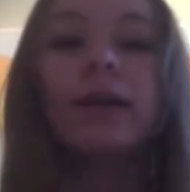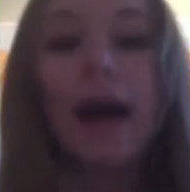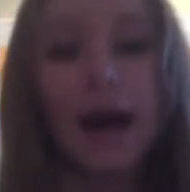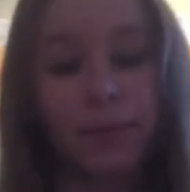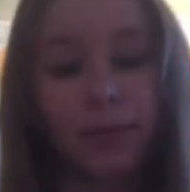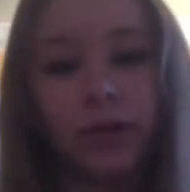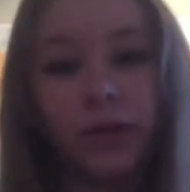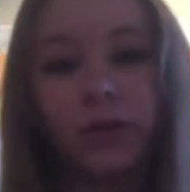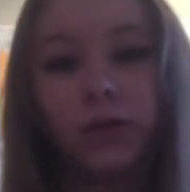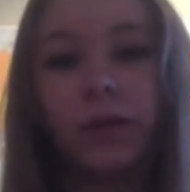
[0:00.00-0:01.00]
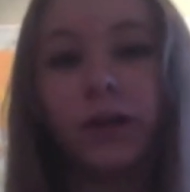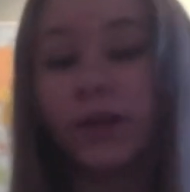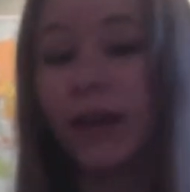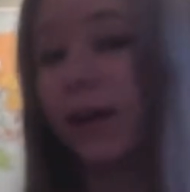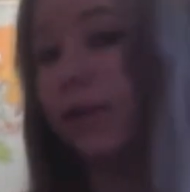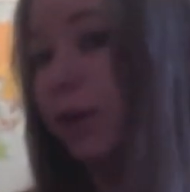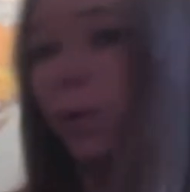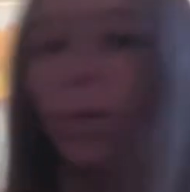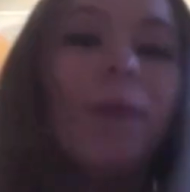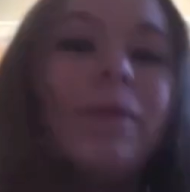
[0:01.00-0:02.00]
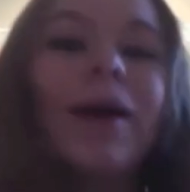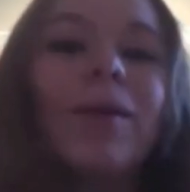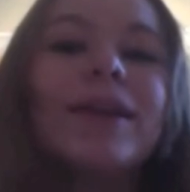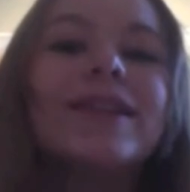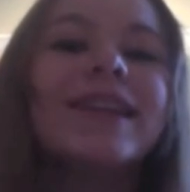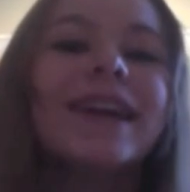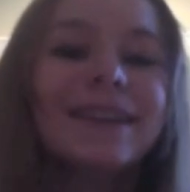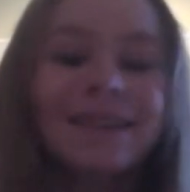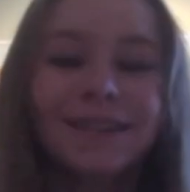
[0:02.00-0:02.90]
I put out new videos every Wombat Wednesday.